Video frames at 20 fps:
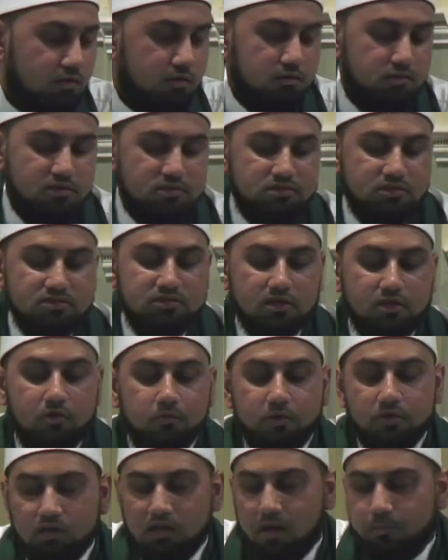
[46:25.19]
This is a
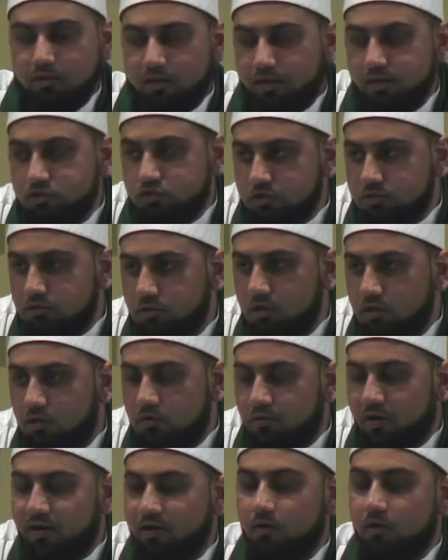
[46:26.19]
communal obligation,
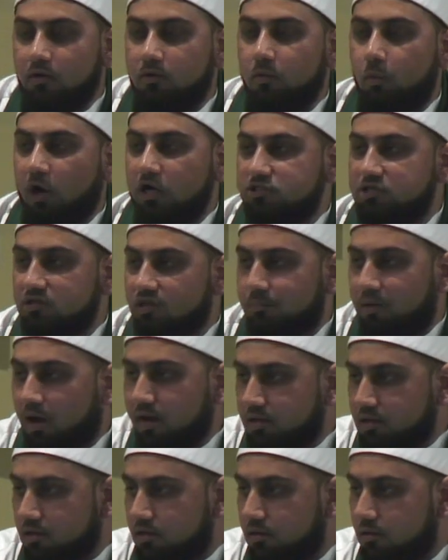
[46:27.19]
right? Washing the
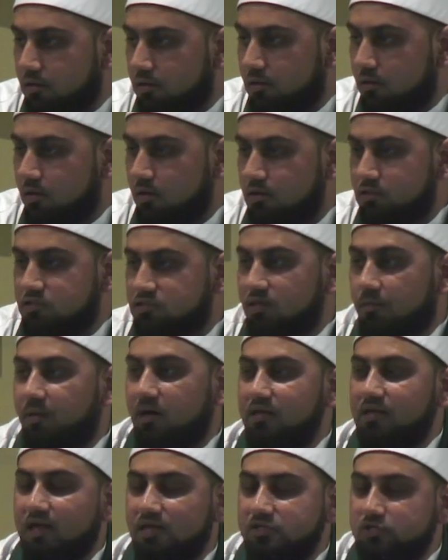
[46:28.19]
body,
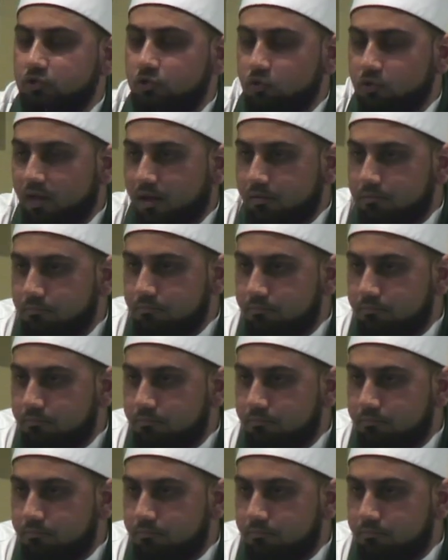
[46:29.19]
somebody has to do that.